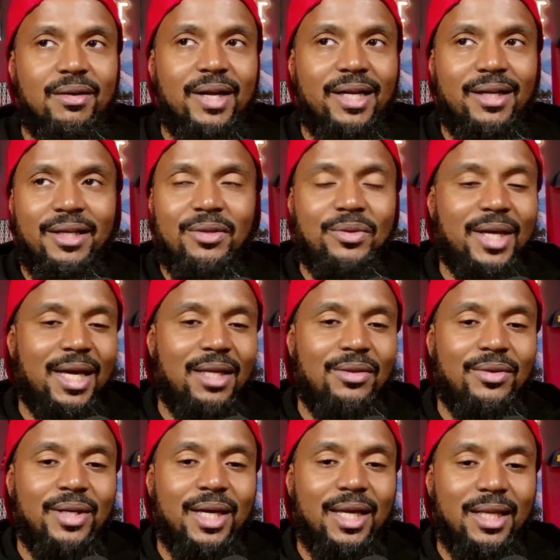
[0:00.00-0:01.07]
Like, you can't
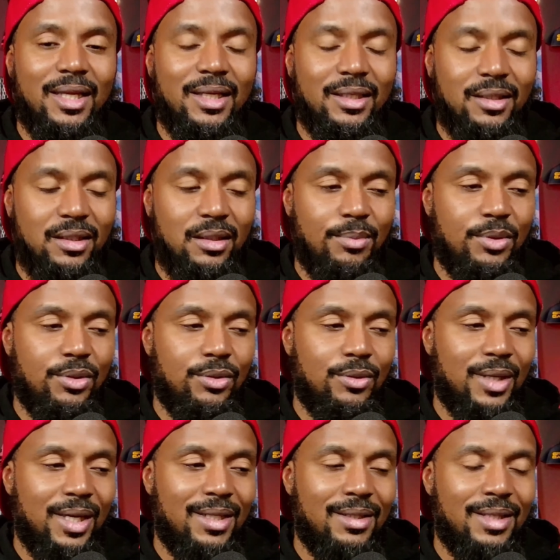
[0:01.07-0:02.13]
you can't let it keep you
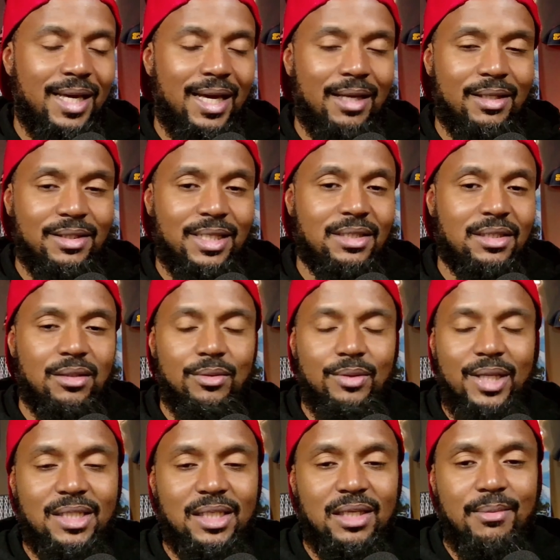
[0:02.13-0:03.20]
like that, because that's gonna
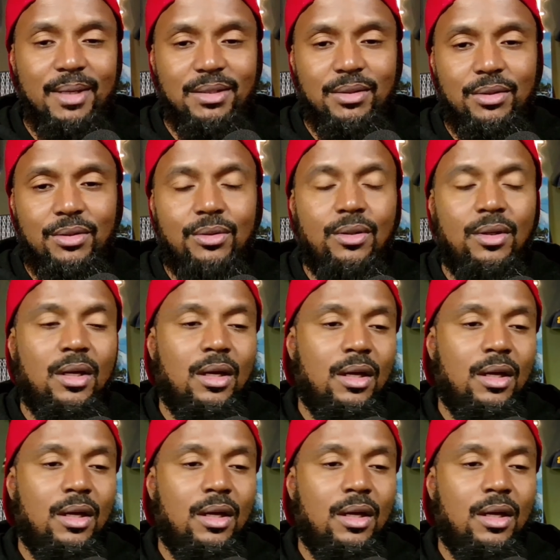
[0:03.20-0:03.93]
gonna mess with you.